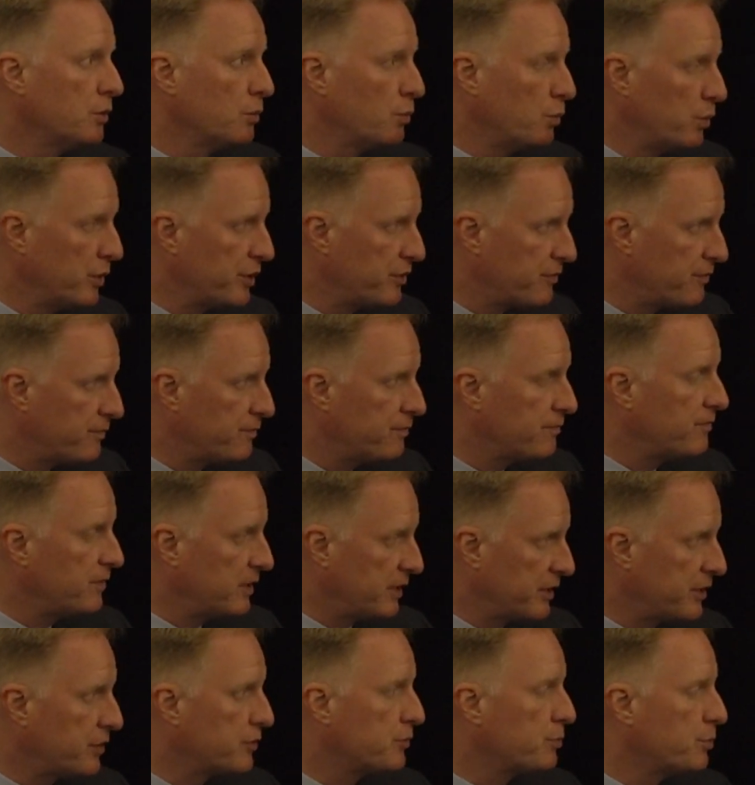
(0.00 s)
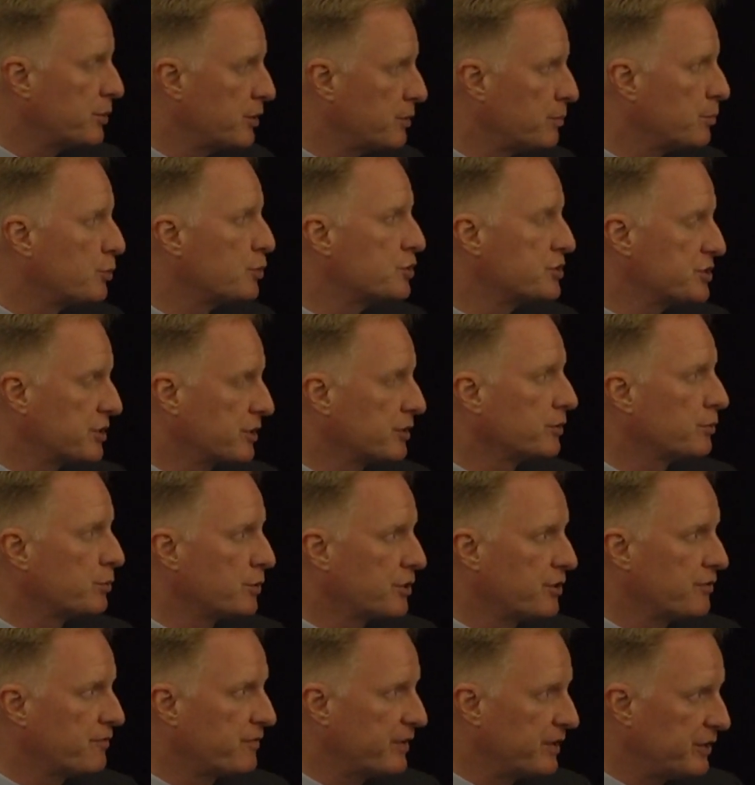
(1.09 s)
with philanthropy, in particular with
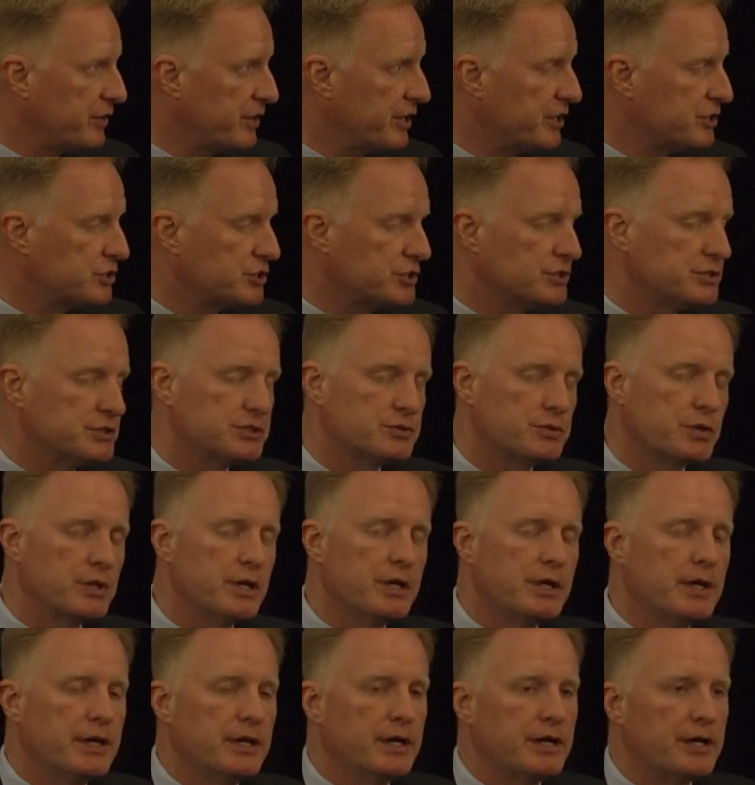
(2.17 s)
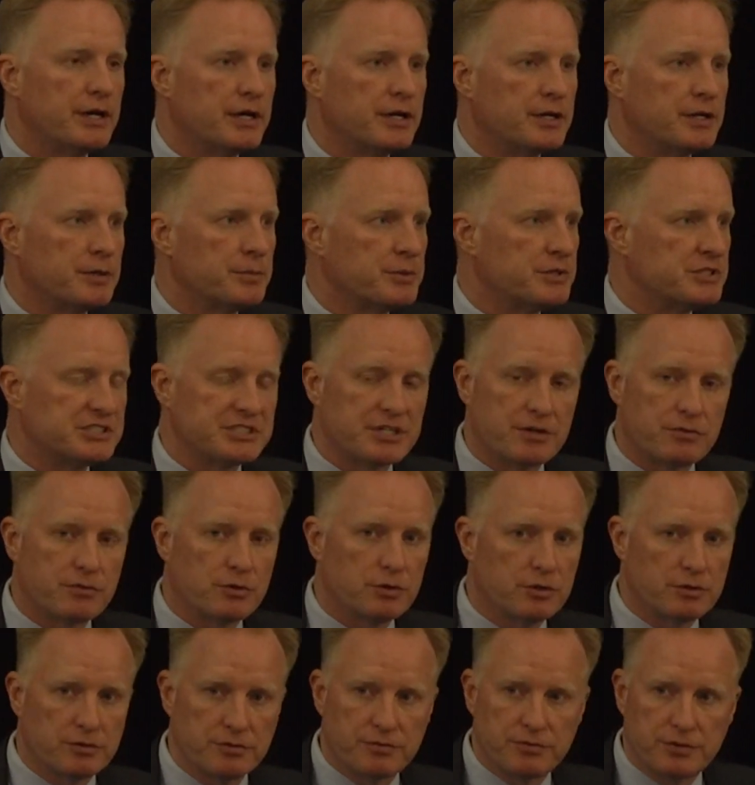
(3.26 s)
the foundations. And
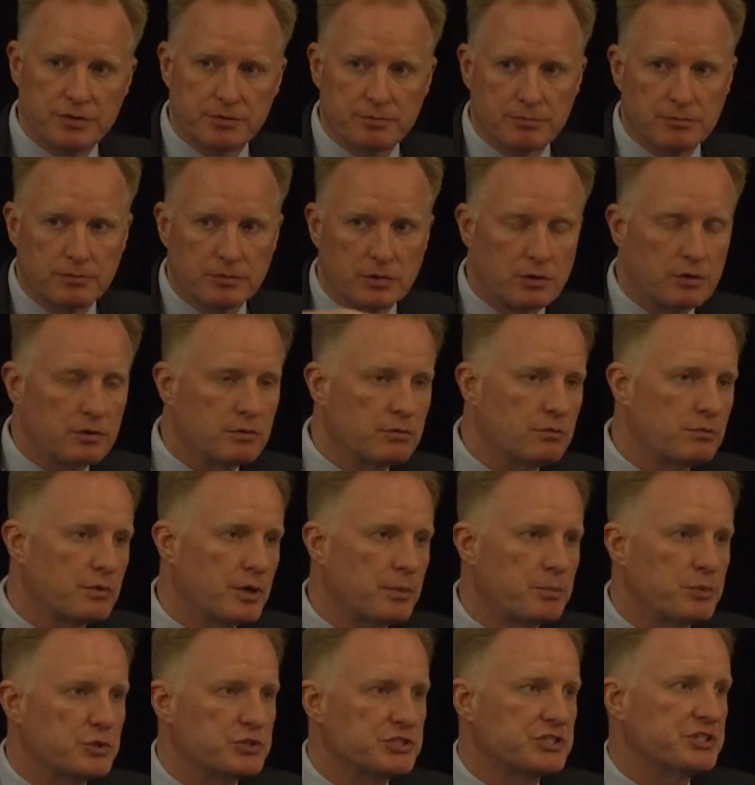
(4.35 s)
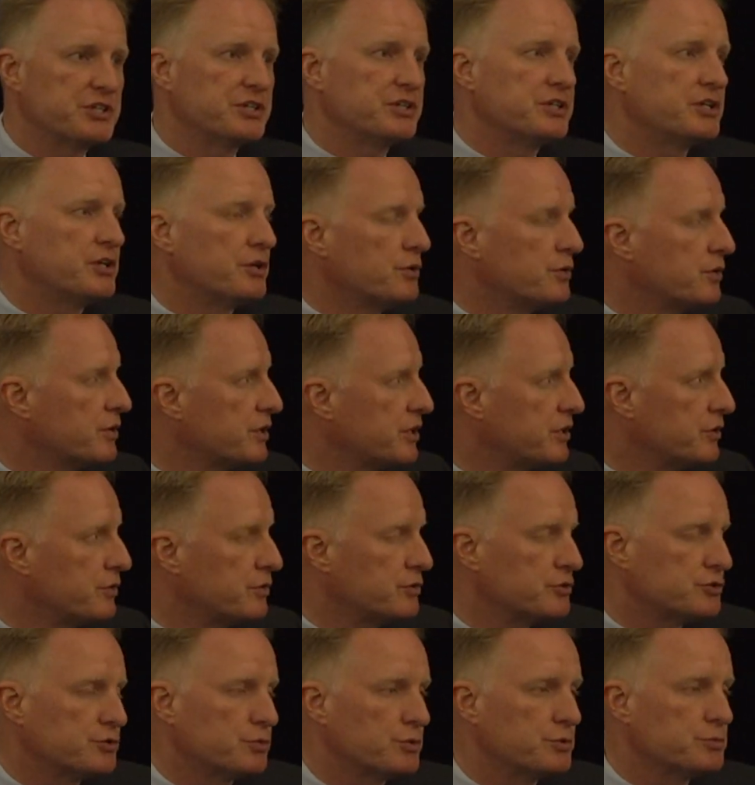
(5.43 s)
several of them are represented here in
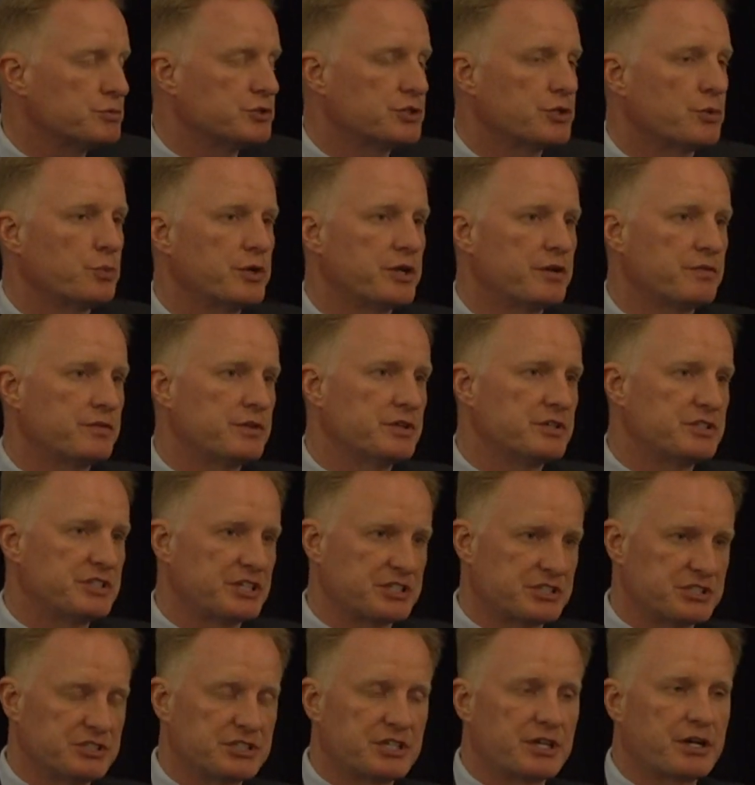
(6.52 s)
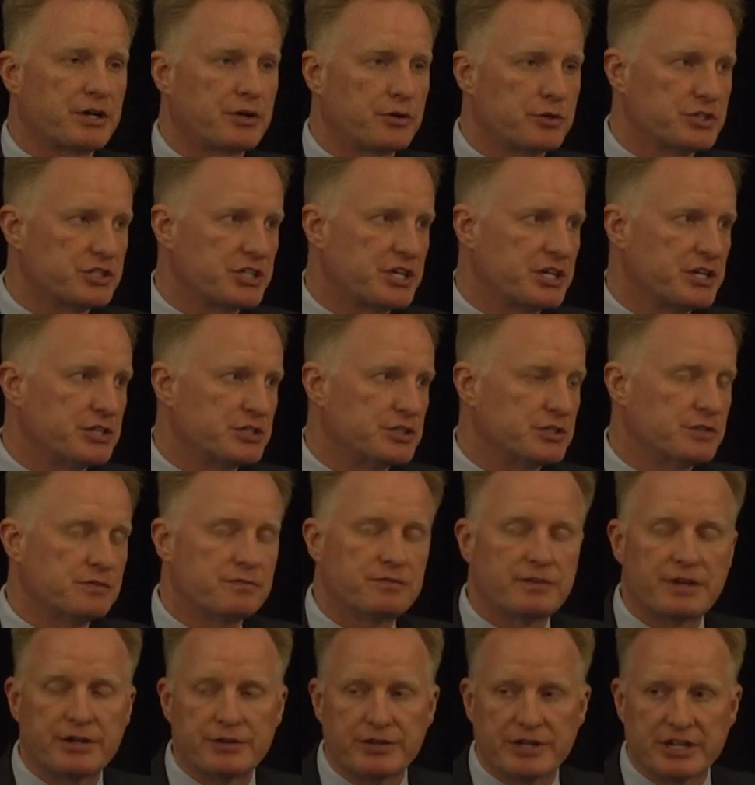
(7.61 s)
this room. So we have the Texas Higher Education
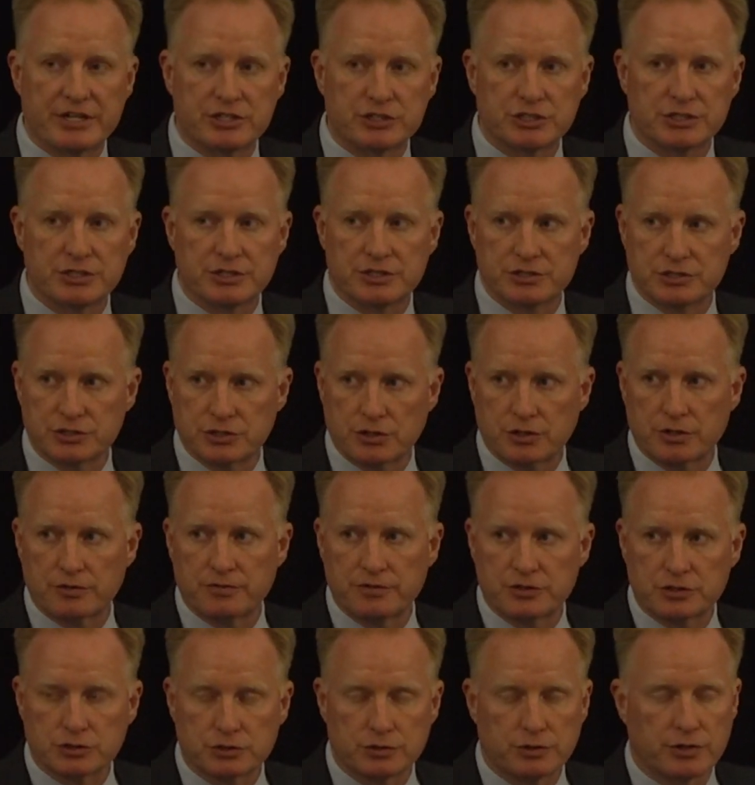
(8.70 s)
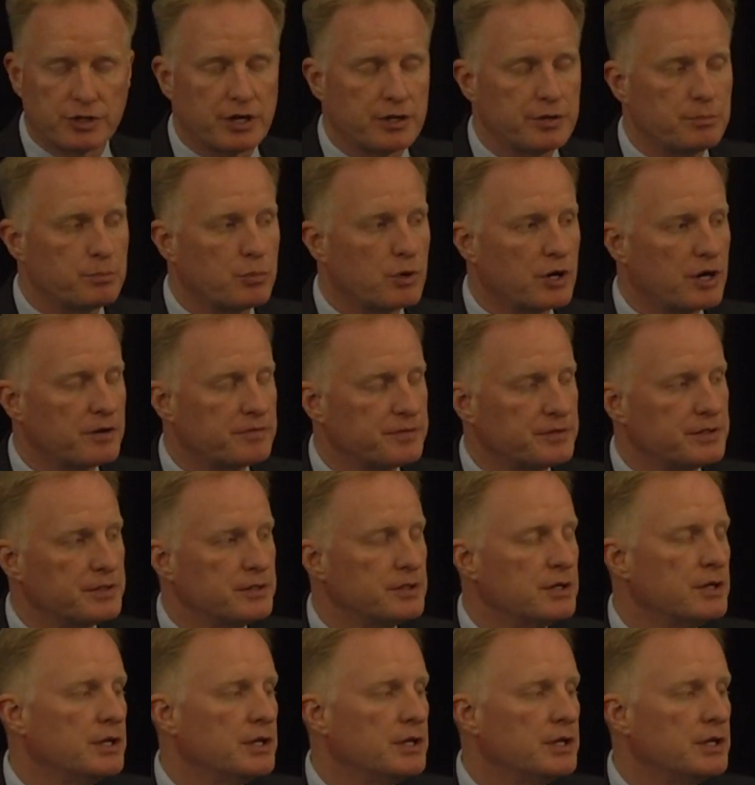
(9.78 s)
Foundation as our official nonprofit